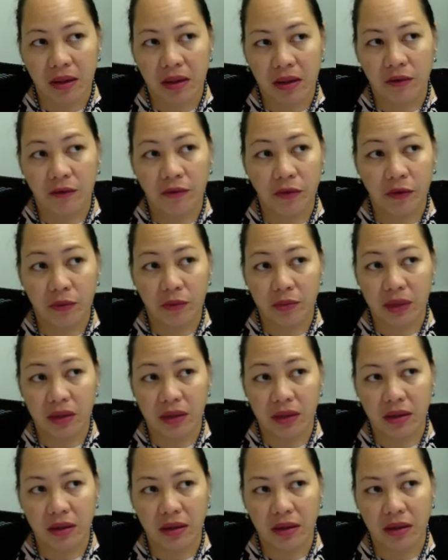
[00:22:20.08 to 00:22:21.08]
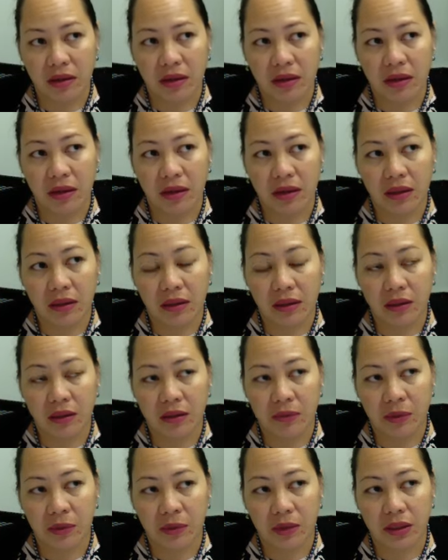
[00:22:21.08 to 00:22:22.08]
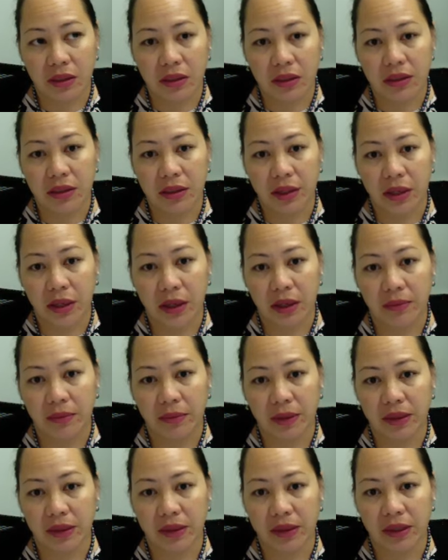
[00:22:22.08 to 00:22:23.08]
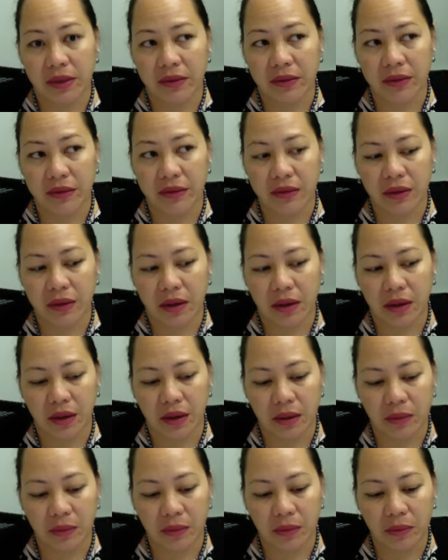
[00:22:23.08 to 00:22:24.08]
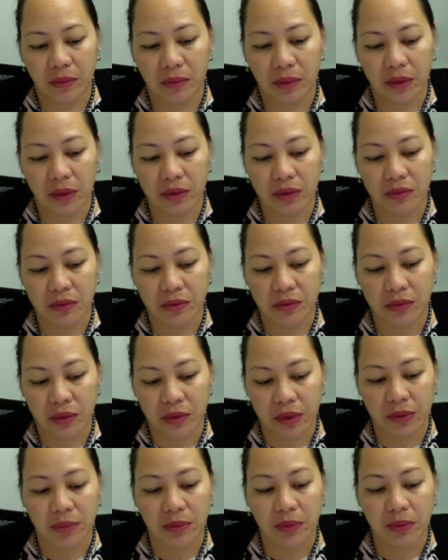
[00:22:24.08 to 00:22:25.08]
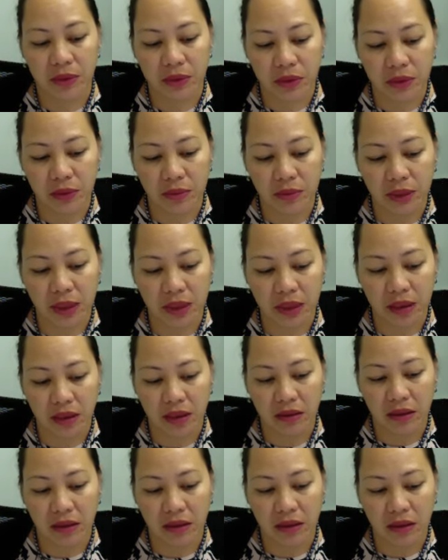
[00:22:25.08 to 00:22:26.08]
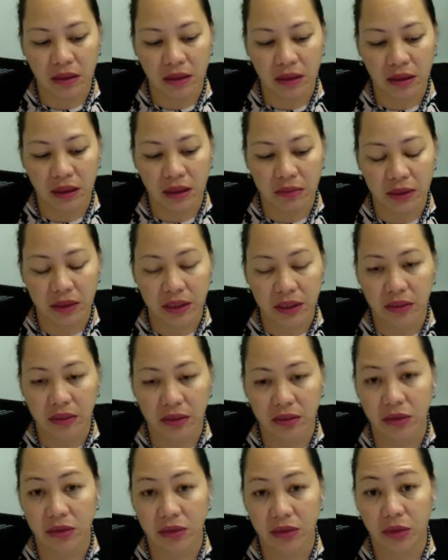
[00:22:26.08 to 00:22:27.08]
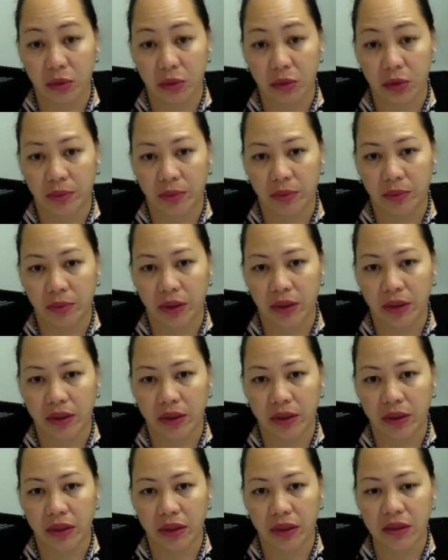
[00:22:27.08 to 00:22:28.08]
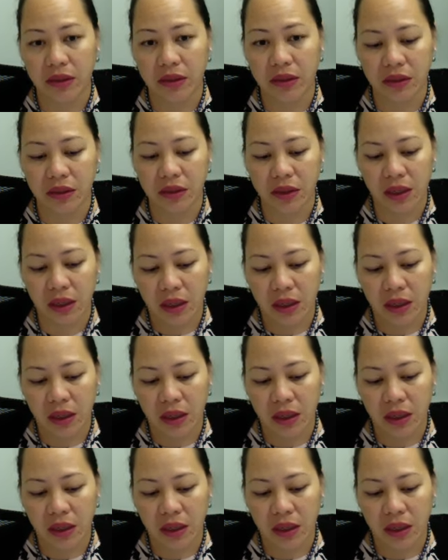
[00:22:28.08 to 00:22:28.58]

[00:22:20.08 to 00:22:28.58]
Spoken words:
For me, at this point in time, I guess what's really important to me, and I think it comes down to our priorities,